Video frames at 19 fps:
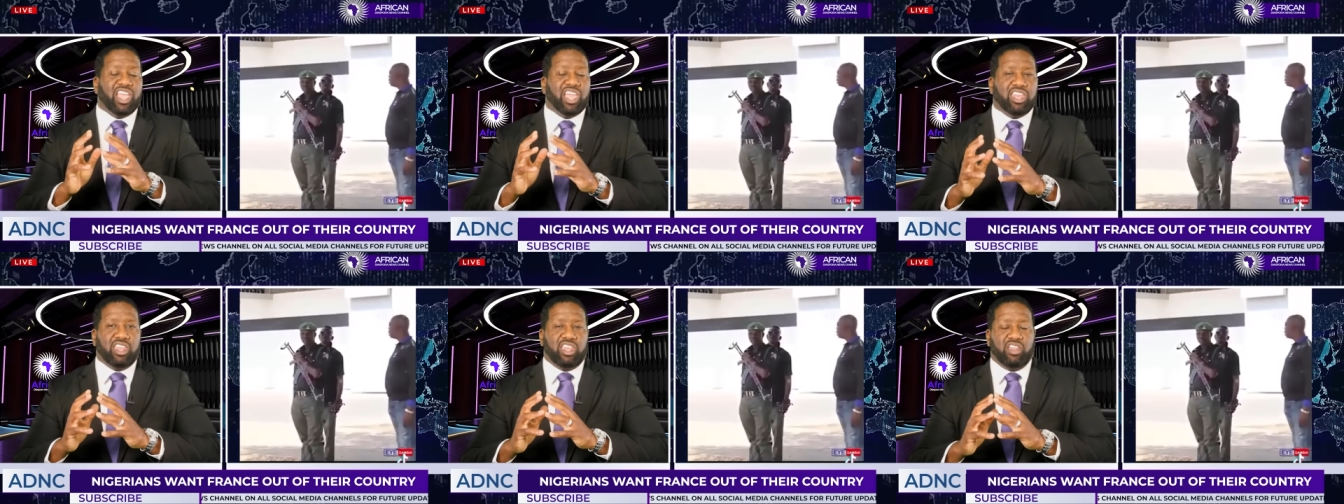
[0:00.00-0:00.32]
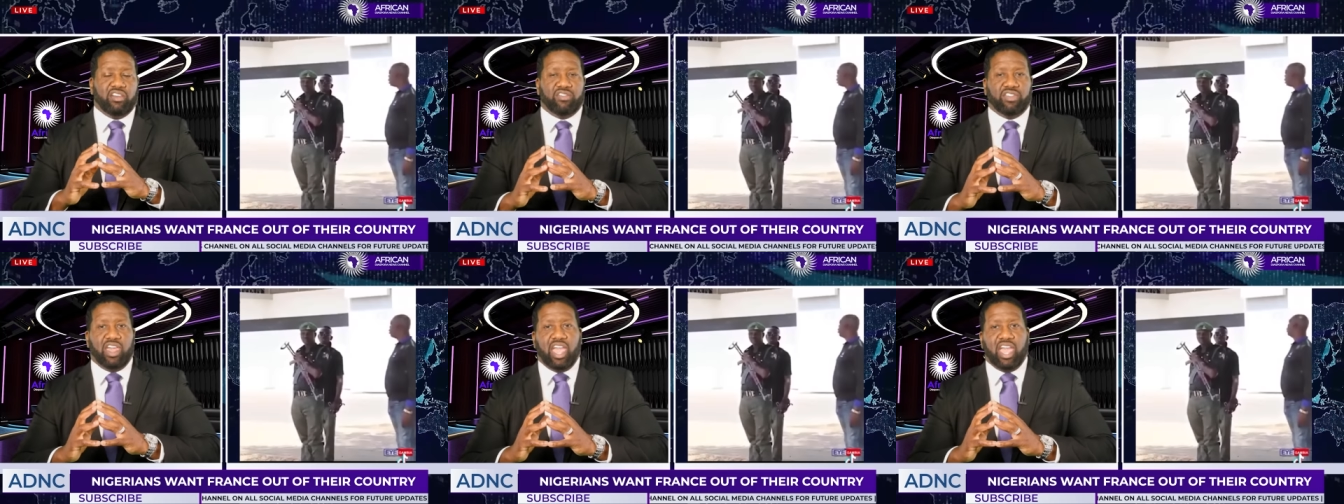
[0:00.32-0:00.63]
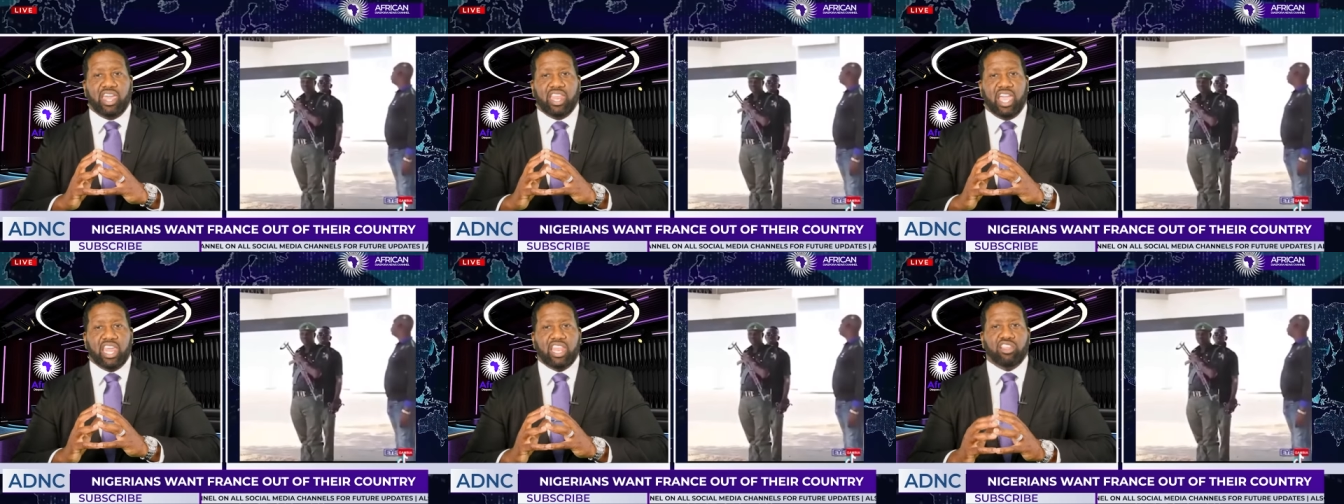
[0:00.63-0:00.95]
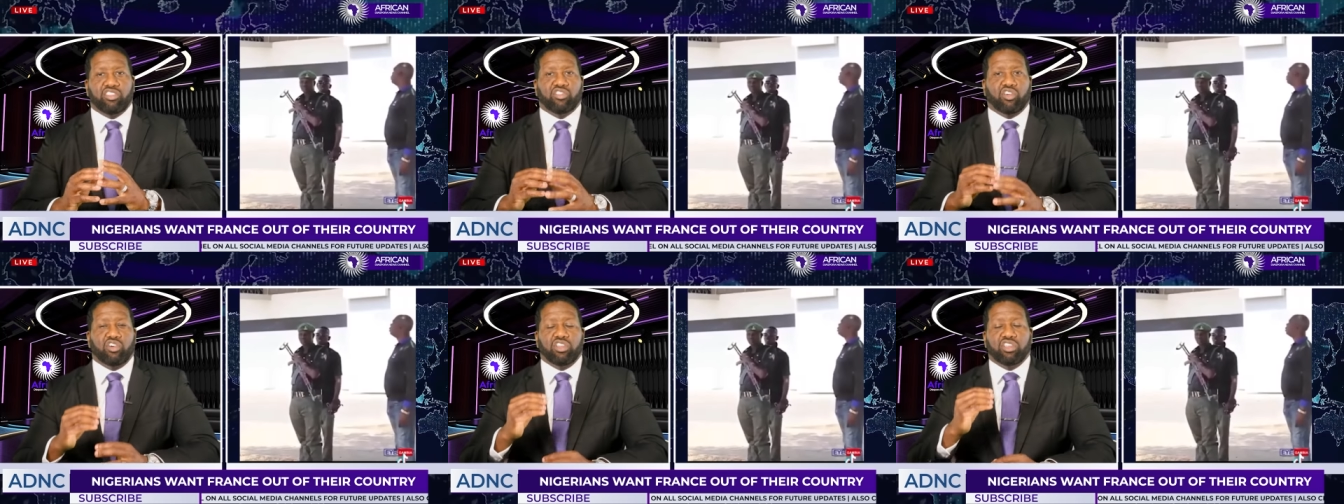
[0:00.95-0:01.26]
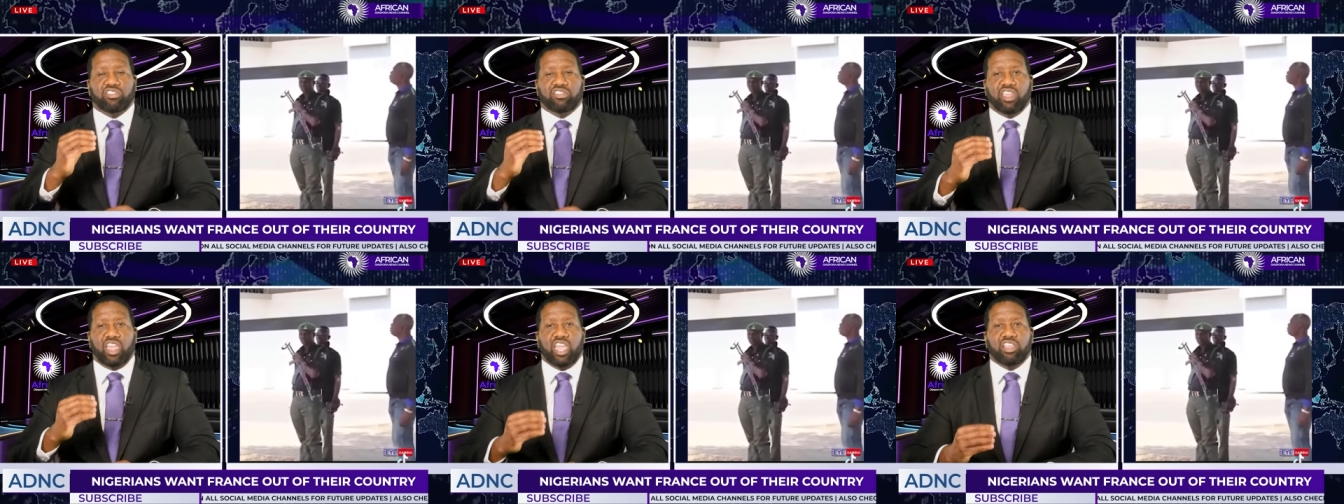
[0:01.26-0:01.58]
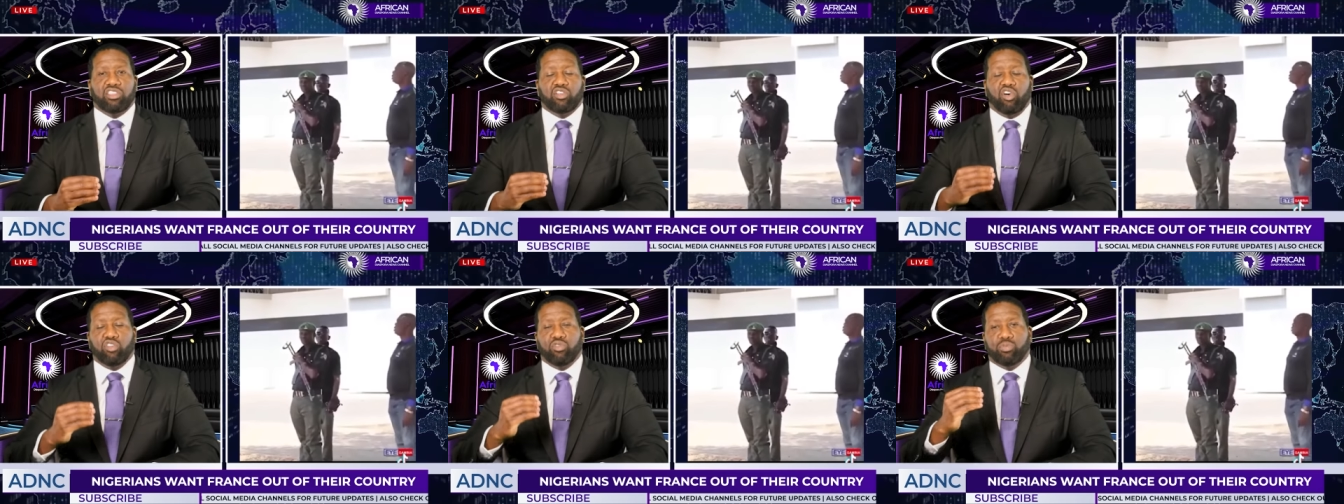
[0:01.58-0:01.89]
any of that. And it's going to
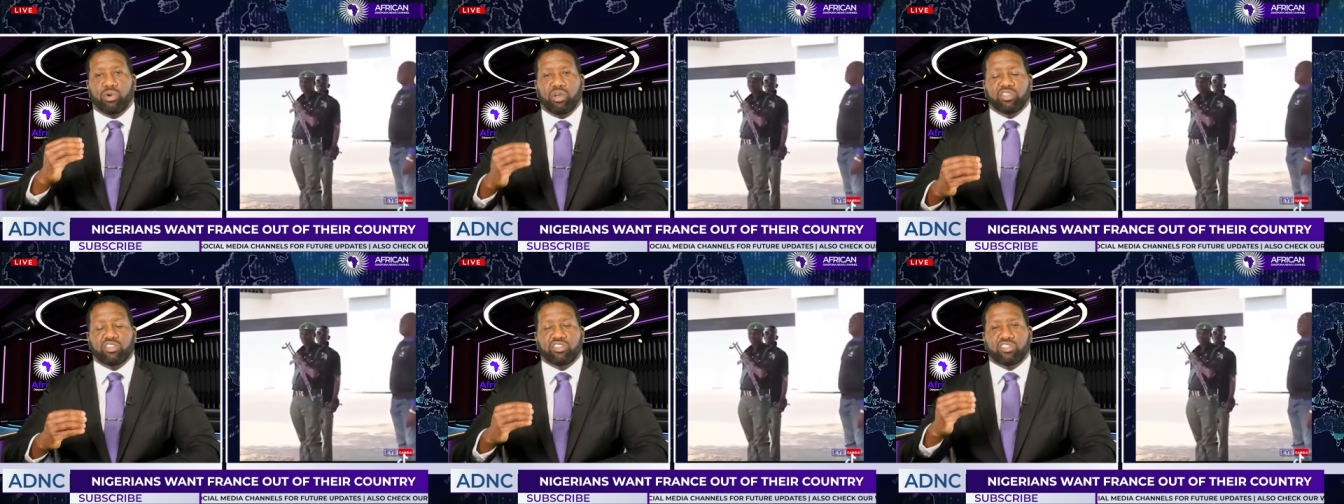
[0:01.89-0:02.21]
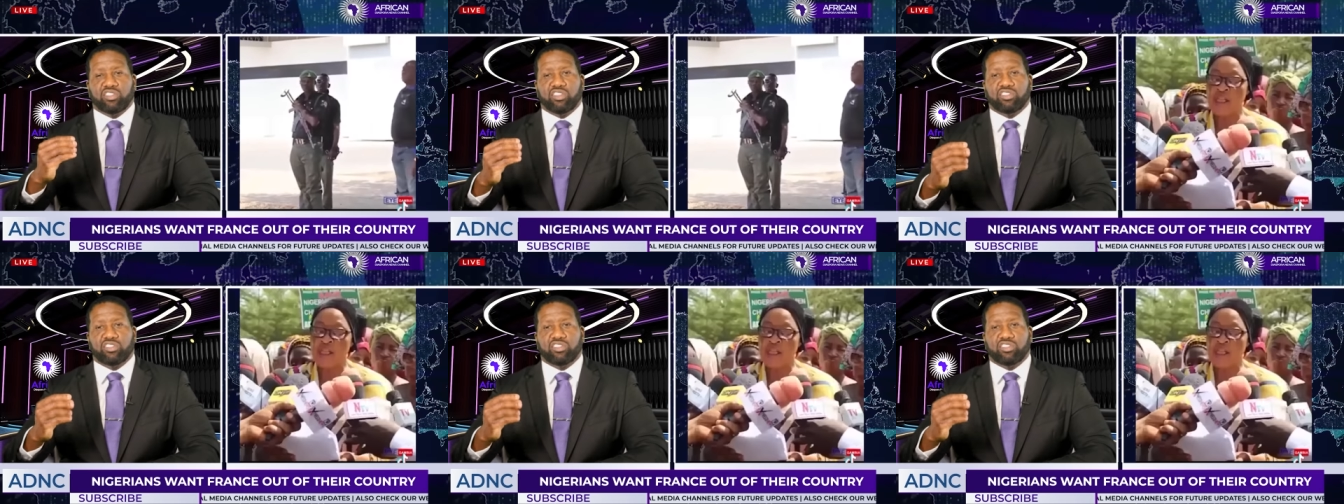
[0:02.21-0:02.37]
take those brothers and